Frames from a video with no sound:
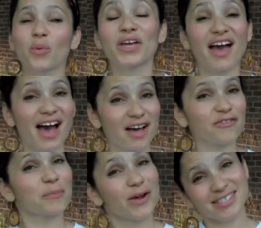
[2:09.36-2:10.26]
We
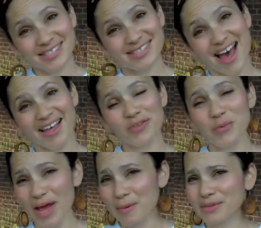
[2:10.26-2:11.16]
have a presence on the
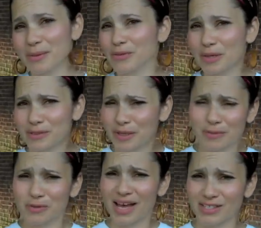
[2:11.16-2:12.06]
web,
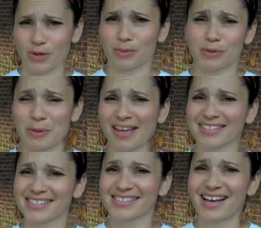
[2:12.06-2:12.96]

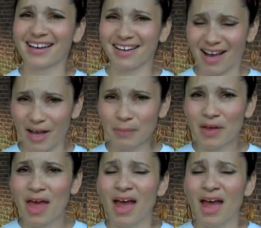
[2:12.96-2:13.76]
www.skribblersmagazine.com,